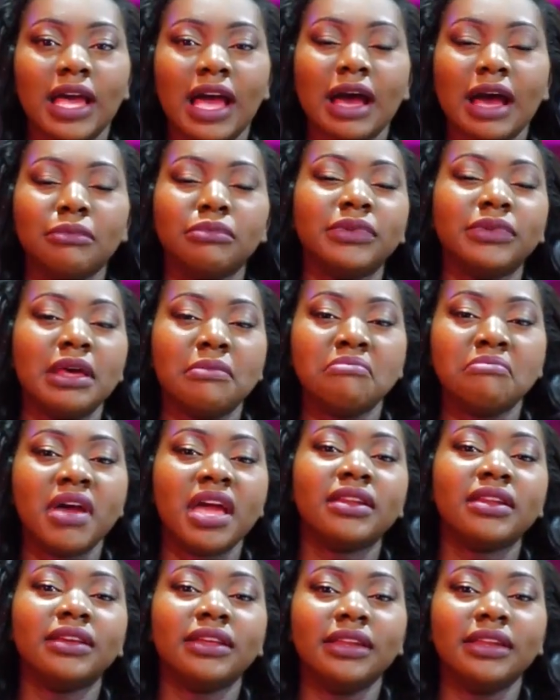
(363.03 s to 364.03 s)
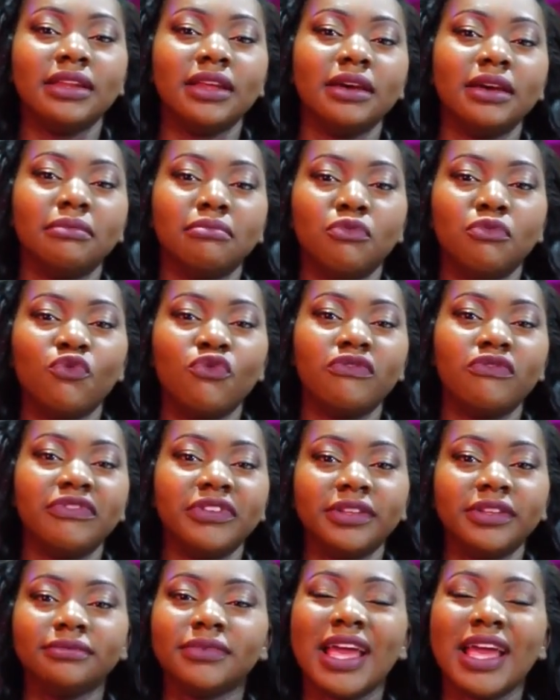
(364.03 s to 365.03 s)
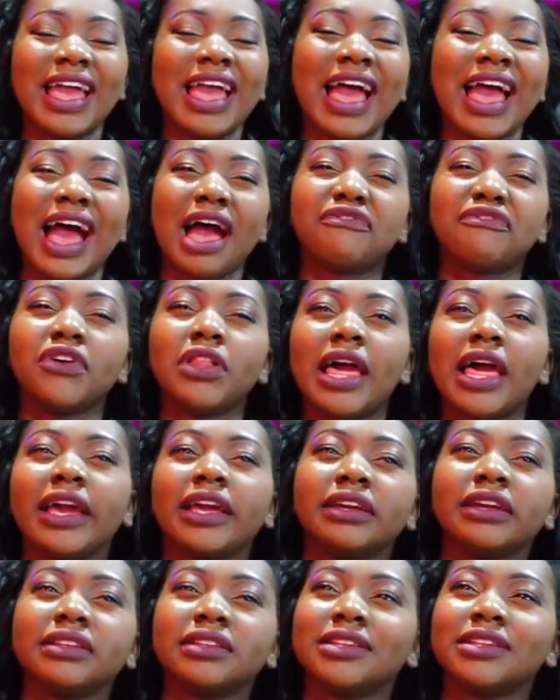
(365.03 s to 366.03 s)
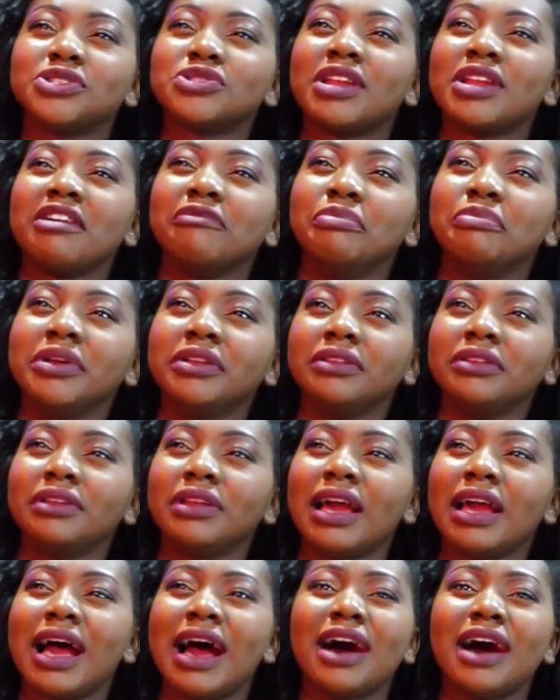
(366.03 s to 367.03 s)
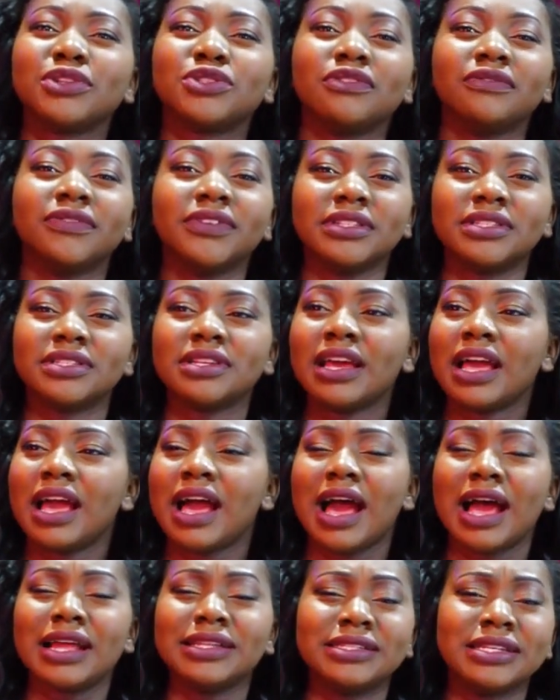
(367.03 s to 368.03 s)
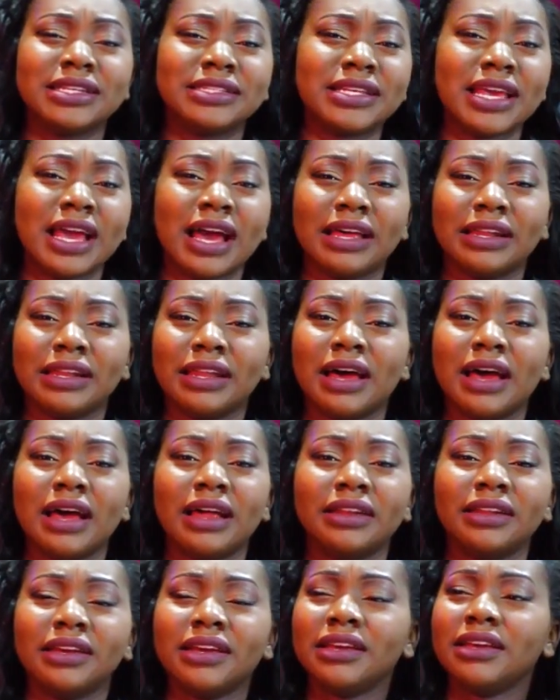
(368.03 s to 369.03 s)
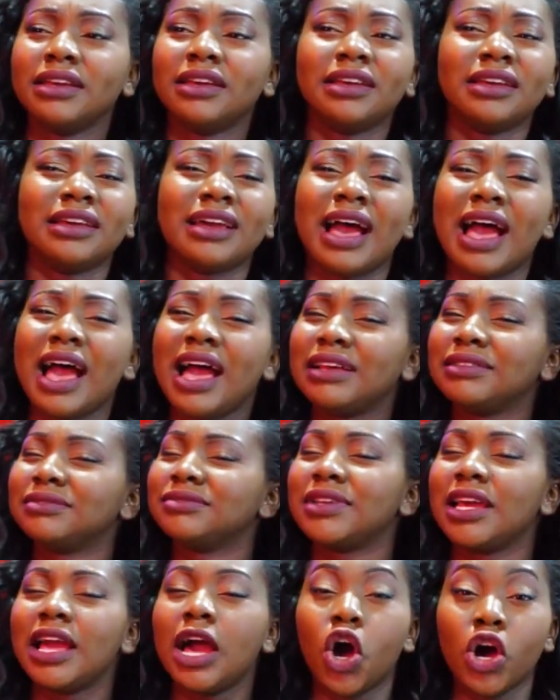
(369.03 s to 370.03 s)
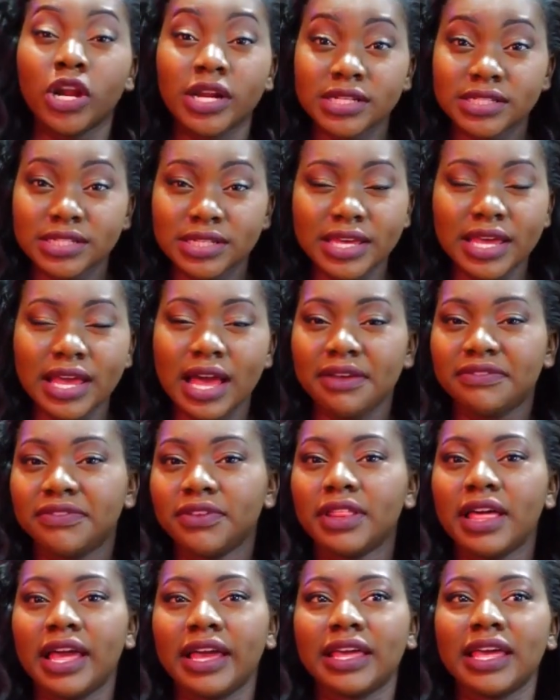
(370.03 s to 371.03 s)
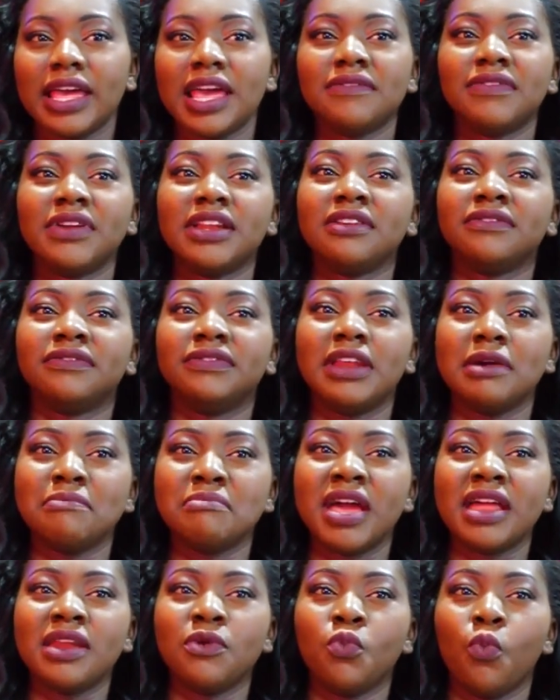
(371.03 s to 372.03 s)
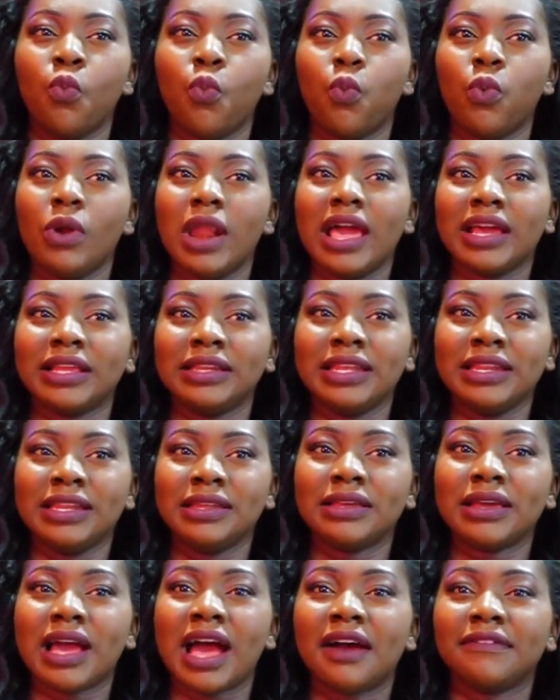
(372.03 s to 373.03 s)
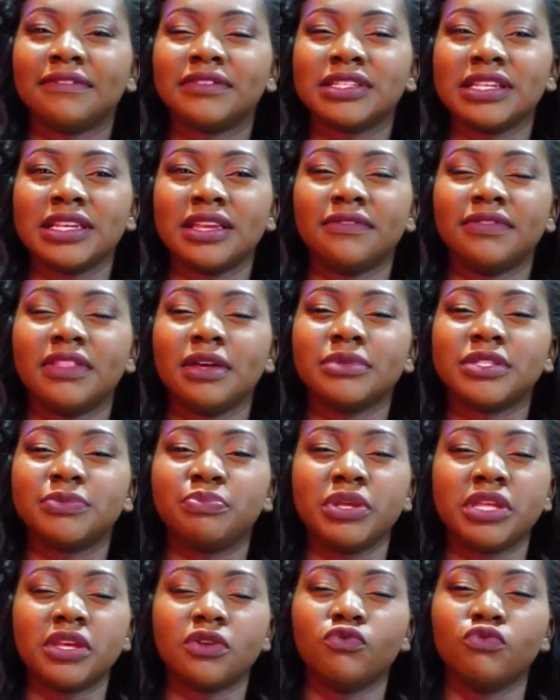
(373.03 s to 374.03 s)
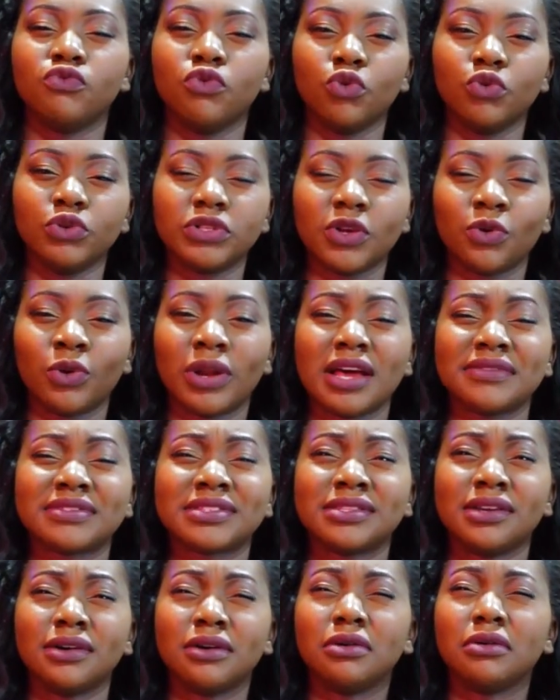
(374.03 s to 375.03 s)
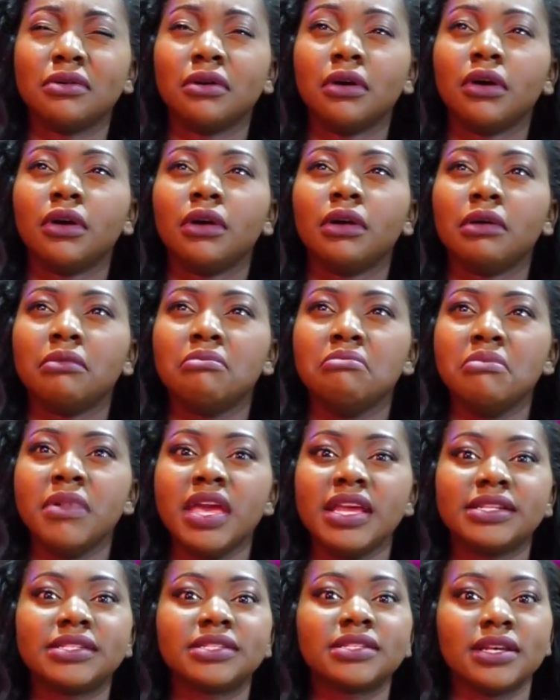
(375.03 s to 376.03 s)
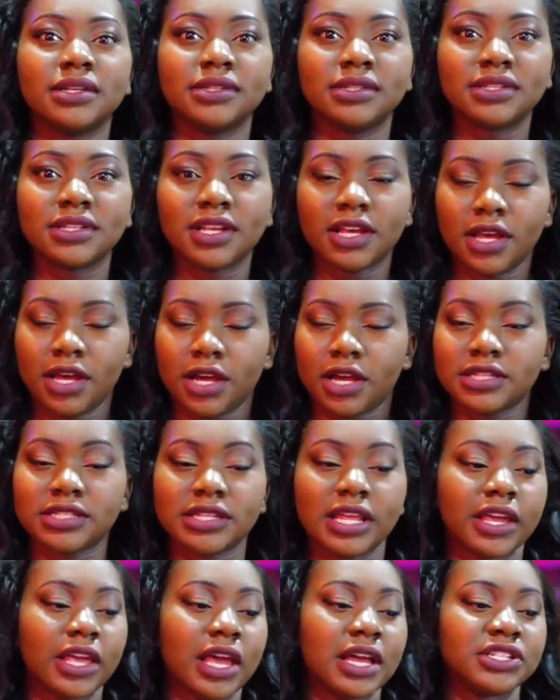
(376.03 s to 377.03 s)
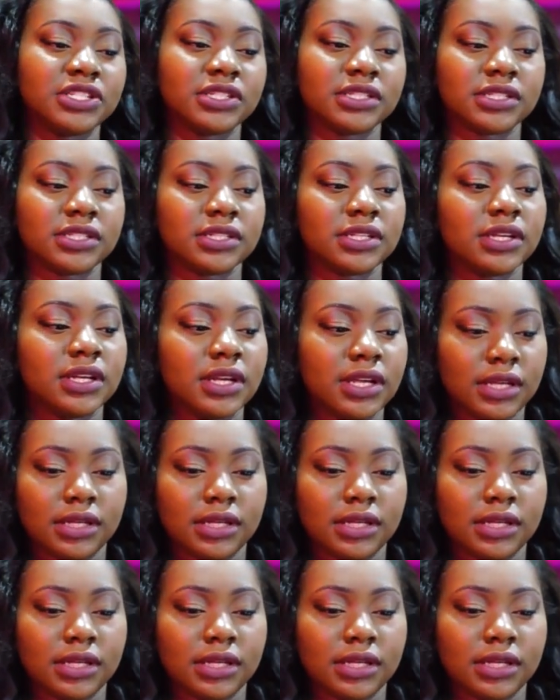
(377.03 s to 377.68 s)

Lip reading: in the movie, I feel like they should have been out of it. Aditya and then, honestly, I feel like even if the men, like, they didn't have to give them speaking roles, it would have still made sense. Because, like, you're just